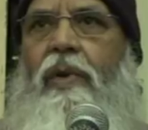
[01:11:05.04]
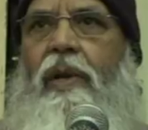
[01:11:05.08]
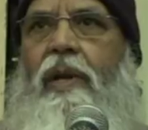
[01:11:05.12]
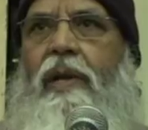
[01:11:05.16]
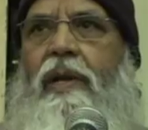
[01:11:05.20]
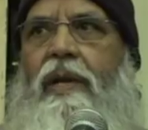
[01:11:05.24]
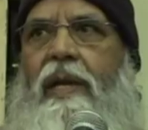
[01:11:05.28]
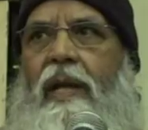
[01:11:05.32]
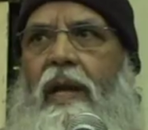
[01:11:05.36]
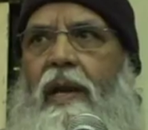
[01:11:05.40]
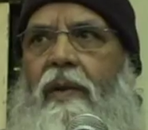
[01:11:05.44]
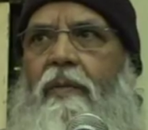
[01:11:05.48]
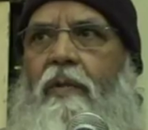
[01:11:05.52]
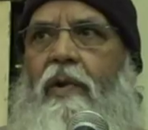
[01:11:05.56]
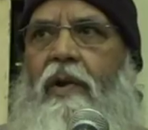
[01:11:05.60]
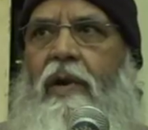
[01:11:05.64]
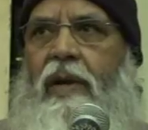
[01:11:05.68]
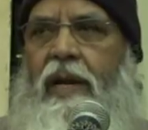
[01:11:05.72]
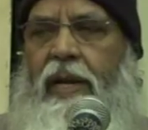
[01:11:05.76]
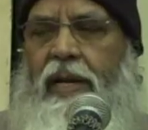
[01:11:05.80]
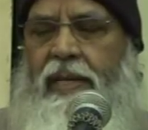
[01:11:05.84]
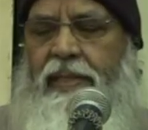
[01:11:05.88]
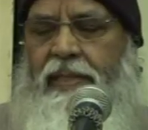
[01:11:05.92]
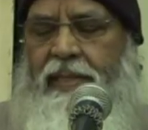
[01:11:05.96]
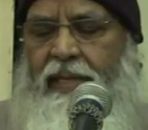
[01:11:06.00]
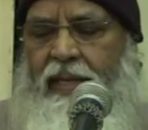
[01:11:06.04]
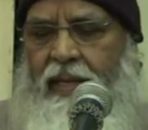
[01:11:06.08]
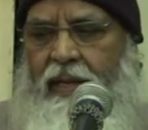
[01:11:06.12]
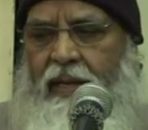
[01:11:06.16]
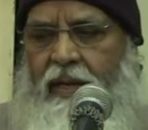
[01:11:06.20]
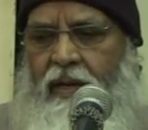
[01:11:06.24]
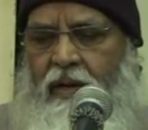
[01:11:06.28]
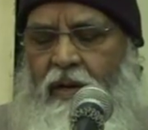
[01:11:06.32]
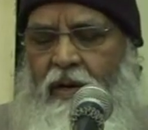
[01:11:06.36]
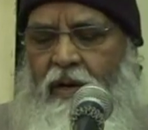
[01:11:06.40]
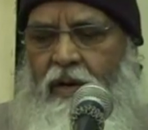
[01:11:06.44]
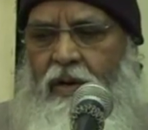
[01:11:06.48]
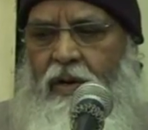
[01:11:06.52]
will tell what I
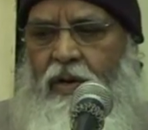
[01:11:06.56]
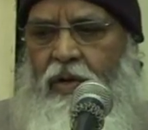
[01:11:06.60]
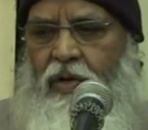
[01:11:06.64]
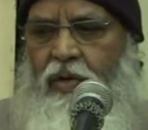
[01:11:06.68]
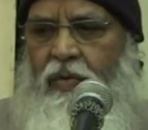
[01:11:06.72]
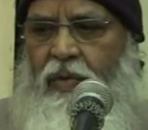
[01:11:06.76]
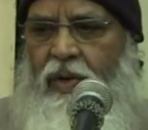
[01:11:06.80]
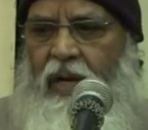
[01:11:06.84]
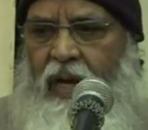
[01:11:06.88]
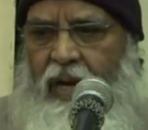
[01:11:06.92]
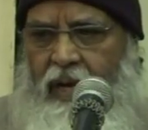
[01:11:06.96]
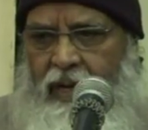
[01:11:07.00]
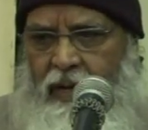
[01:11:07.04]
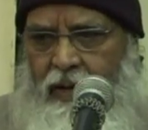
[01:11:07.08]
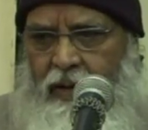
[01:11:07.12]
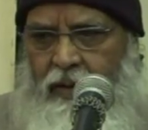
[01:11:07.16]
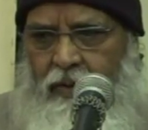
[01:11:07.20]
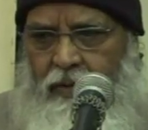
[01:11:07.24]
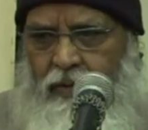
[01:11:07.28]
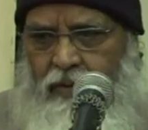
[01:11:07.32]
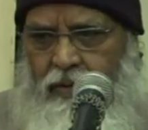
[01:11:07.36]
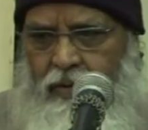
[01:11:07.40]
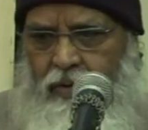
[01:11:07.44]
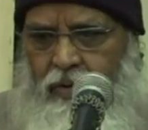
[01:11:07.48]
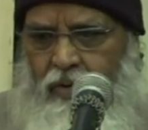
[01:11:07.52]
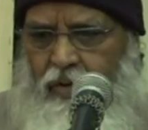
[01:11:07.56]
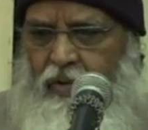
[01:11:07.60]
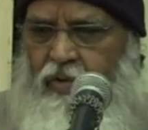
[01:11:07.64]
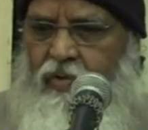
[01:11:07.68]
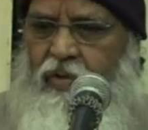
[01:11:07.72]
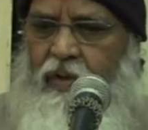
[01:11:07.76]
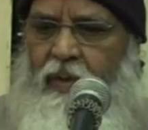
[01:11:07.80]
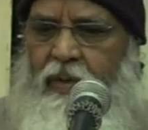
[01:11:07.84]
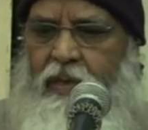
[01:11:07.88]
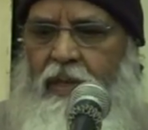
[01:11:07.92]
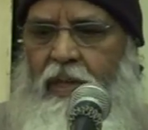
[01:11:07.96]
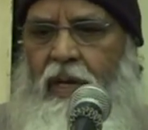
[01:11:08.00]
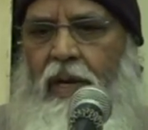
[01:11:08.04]
say or you will argue. No,
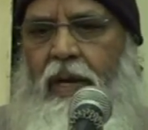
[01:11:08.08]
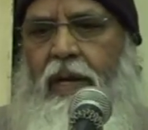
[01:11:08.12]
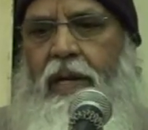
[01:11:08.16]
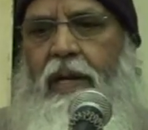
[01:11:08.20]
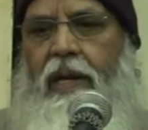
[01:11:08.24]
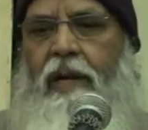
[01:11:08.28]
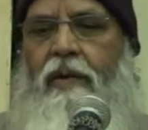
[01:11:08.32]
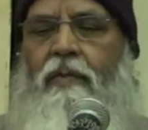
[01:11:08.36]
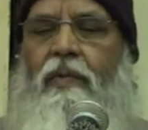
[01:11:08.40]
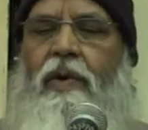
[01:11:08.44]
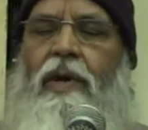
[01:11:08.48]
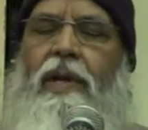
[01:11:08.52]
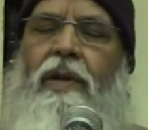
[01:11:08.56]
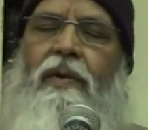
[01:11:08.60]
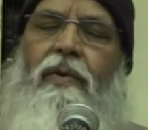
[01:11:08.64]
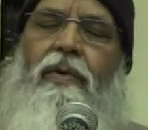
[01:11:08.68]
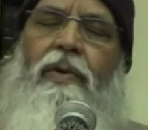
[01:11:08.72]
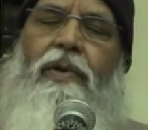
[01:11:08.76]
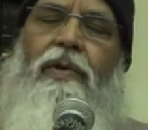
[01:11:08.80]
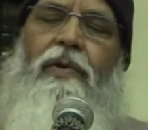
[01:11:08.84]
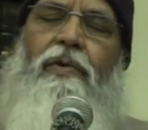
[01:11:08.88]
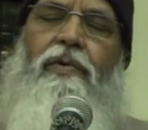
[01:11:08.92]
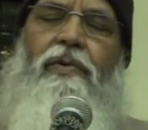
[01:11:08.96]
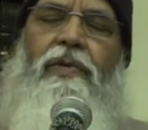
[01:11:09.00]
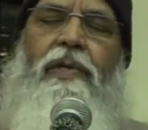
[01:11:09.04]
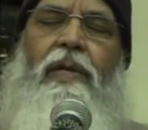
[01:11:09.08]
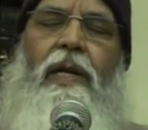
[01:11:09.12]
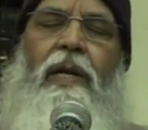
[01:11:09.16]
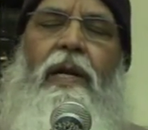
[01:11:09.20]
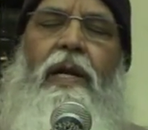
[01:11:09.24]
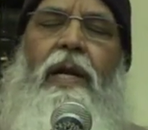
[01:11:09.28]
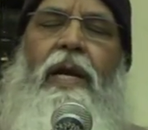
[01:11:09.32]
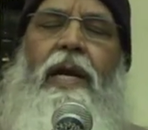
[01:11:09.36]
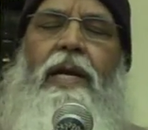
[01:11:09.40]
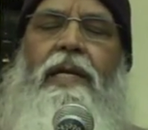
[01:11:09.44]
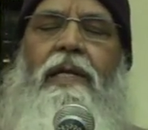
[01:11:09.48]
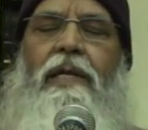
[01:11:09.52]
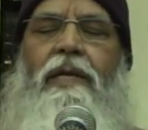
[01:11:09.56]
Swamiji, I'll tell whatever you say.
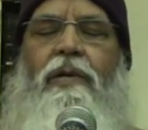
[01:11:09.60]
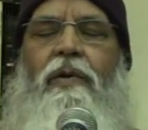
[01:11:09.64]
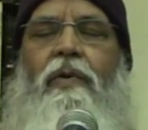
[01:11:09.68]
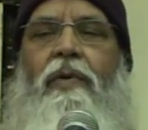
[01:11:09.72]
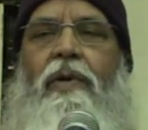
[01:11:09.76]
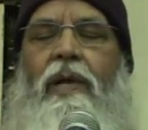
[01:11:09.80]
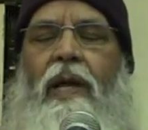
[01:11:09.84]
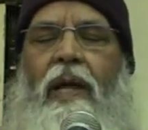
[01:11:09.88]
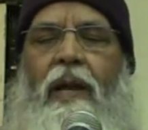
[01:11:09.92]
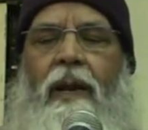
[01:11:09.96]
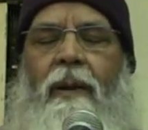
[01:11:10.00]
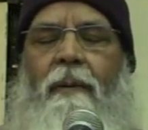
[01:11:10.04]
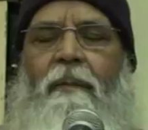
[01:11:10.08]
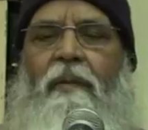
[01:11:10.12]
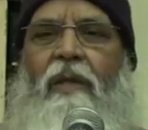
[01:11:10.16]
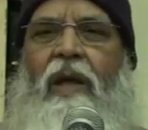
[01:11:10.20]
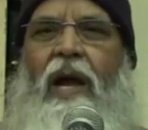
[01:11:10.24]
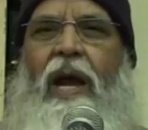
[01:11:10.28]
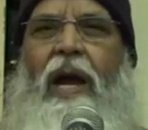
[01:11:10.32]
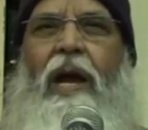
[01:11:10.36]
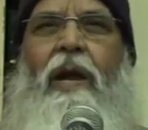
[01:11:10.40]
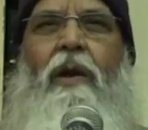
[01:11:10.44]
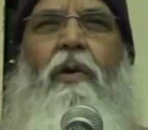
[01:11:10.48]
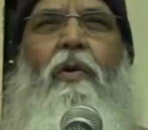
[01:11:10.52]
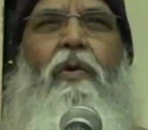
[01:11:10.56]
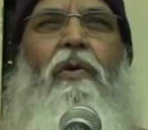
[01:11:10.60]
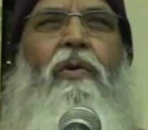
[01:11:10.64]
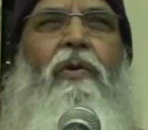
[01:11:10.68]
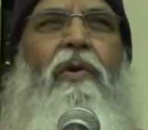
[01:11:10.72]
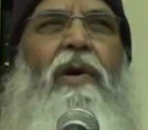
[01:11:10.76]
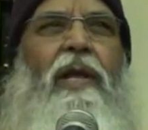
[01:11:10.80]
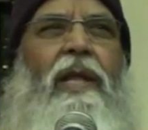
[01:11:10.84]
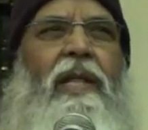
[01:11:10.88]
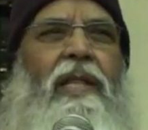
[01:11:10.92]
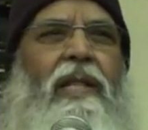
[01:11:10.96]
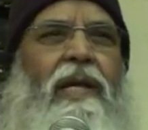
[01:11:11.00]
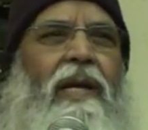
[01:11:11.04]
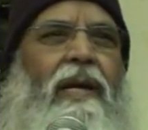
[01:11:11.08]
I said, You tell. I don't know
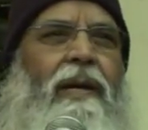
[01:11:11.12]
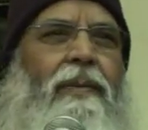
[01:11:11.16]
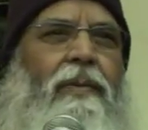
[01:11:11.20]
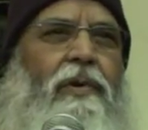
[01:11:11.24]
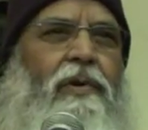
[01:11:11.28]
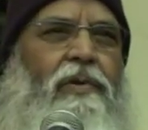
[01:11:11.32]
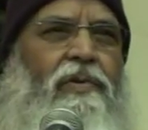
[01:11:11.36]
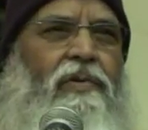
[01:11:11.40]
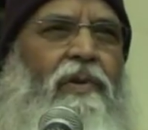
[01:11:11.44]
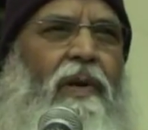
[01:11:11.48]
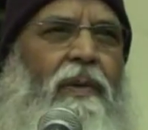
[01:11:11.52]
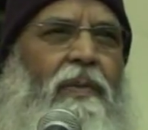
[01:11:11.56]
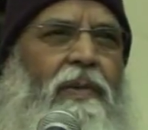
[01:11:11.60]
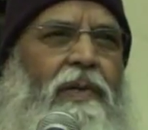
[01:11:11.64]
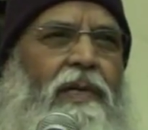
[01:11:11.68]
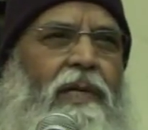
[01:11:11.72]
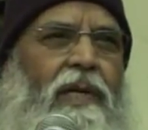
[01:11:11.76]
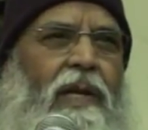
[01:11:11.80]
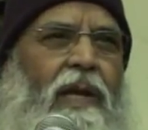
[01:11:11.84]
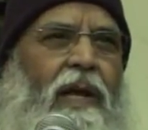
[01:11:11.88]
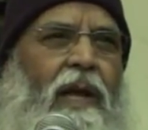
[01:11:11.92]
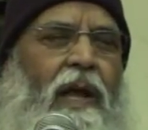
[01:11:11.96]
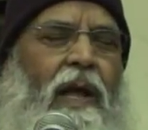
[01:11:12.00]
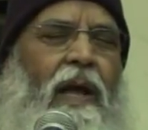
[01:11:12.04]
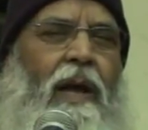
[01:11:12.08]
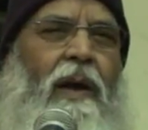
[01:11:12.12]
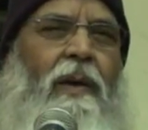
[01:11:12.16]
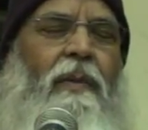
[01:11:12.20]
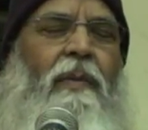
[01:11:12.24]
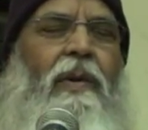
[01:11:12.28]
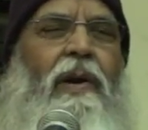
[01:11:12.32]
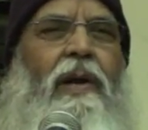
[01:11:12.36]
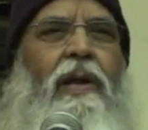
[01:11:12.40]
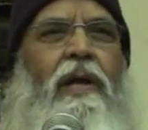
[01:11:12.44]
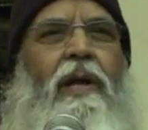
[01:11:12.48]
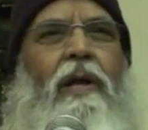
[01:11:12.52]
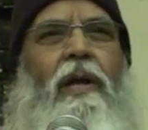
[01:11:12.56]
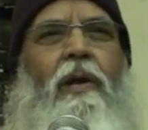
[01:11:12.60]
anything about Swamiji,
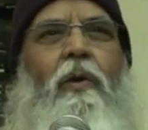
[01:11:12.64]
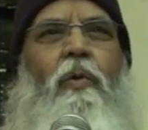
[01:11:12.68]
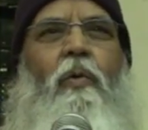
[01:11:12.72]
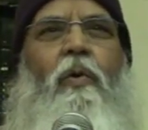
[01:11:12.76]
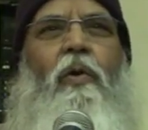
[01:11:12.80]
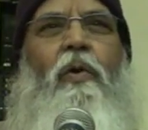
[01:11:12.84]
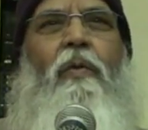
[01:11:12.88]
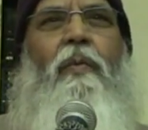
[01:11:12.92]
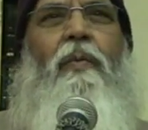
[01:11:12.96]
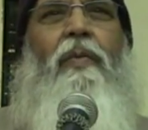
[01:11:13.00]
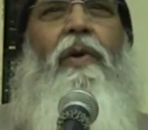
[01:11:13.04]
but he told